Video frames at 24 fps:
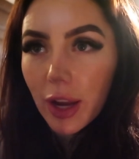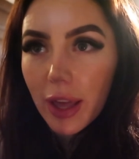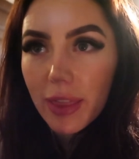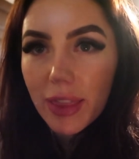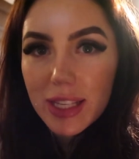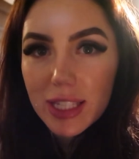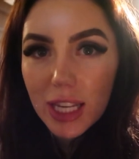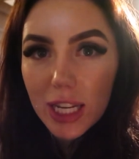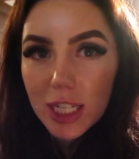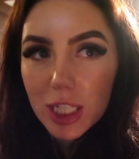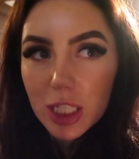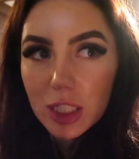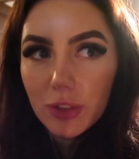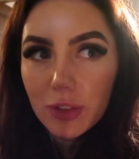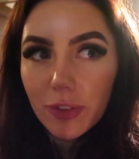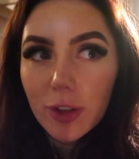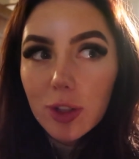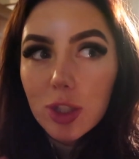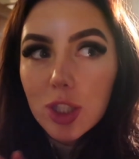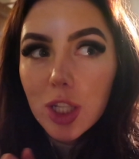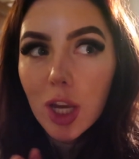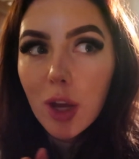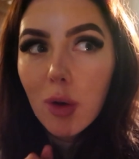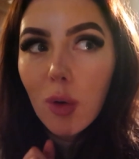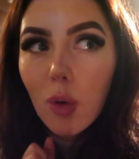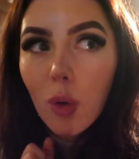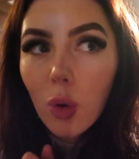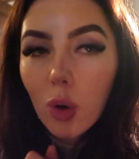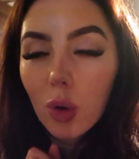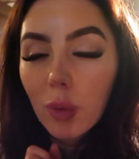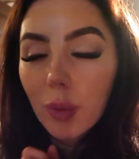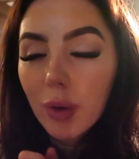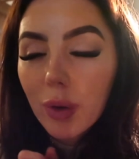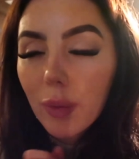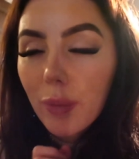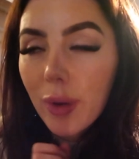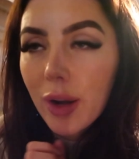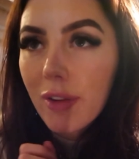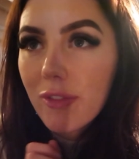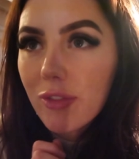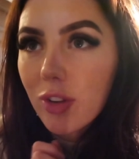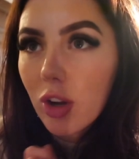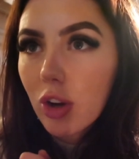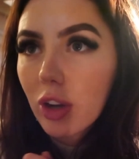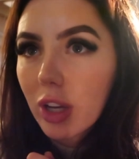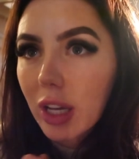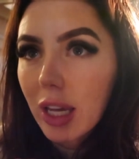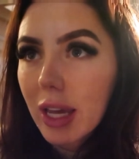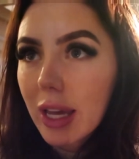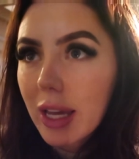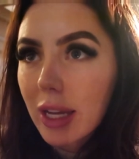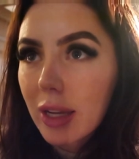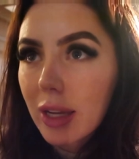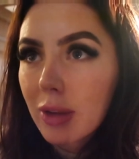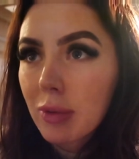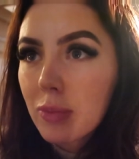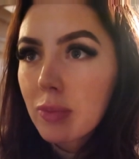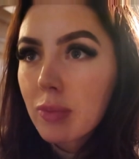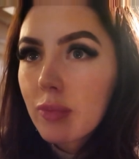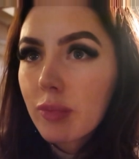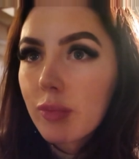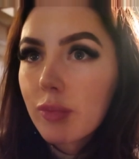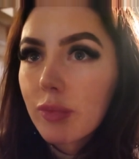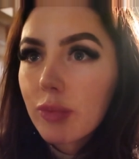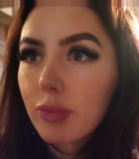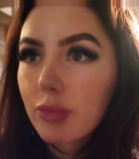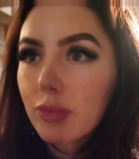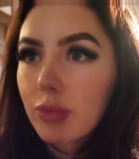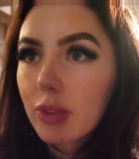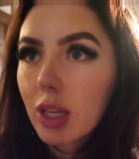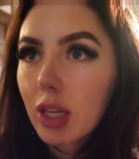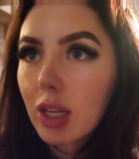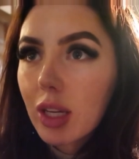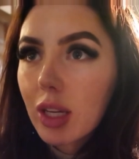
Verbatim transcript: like this. I just feel so awkward when I'm vlogging. You are boring